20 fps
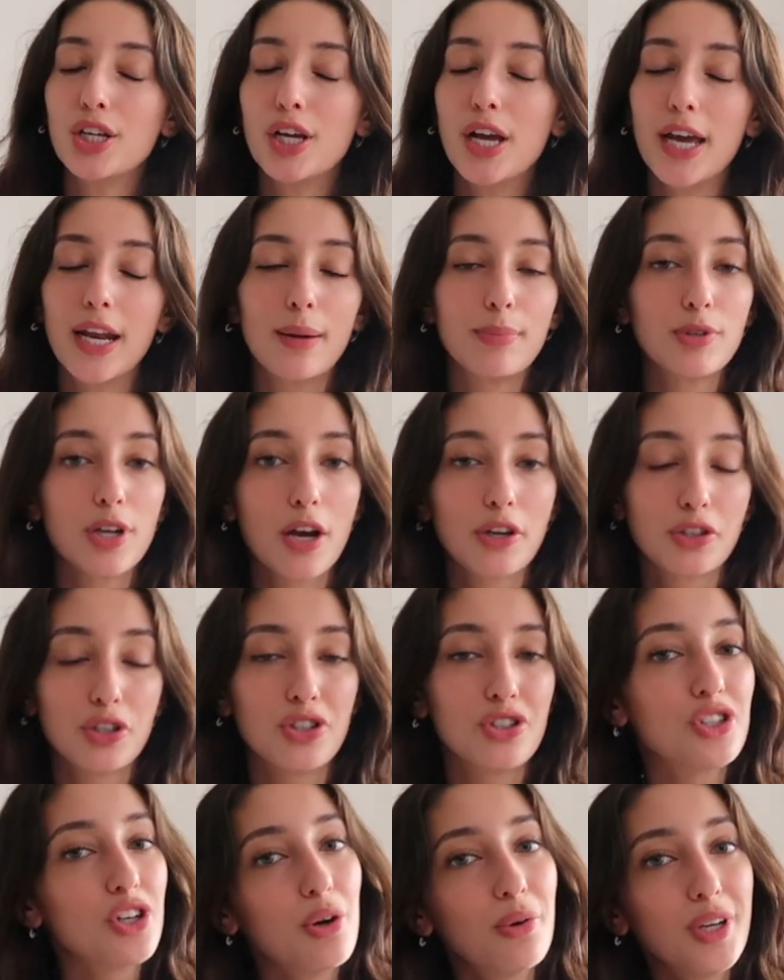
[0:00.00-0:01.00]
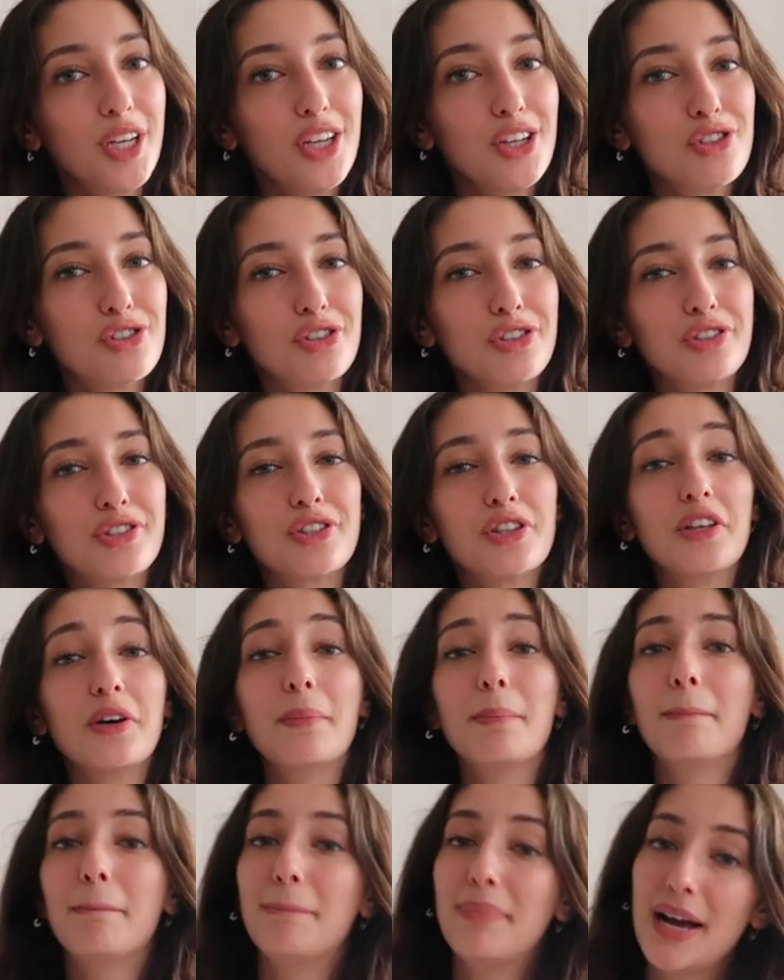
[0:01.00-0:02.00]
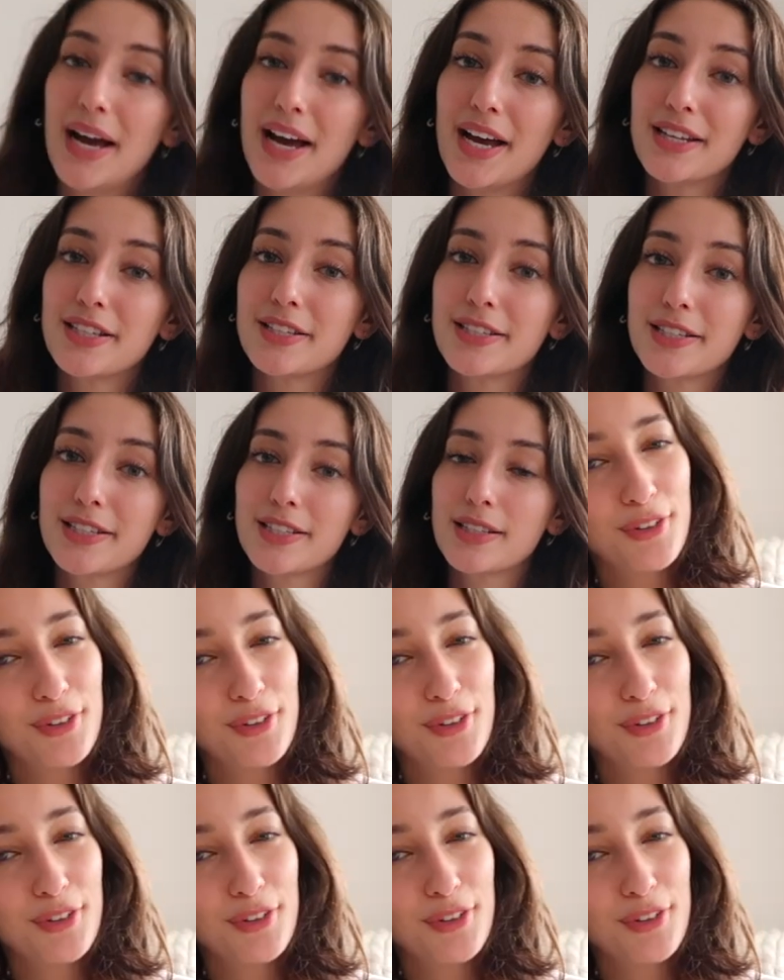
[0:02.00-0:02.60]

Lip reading: Hit up Dr. Jody, she's the best.